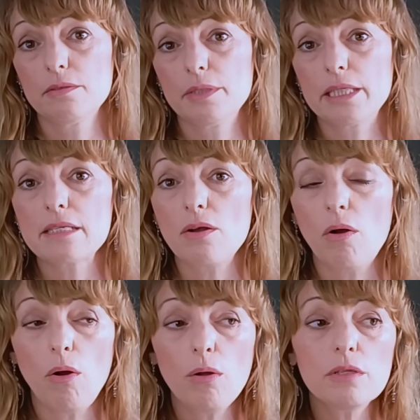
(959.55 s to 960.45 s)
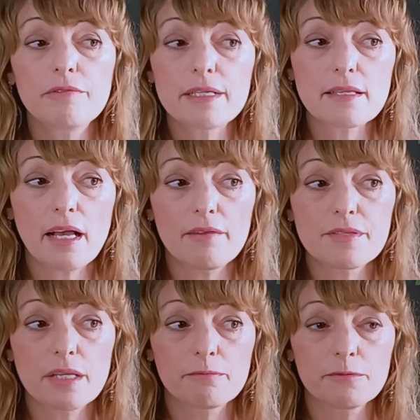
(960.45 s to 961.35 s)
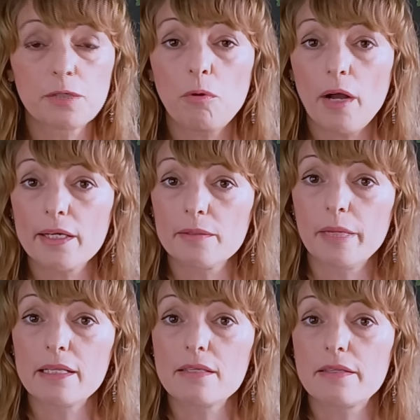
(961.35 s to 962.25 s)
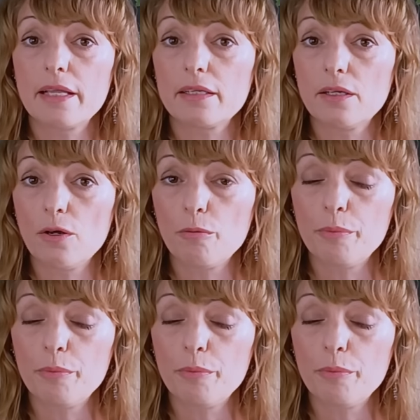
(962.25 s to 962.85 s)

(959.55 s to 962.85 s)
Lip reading: Because all of us have some requirements that go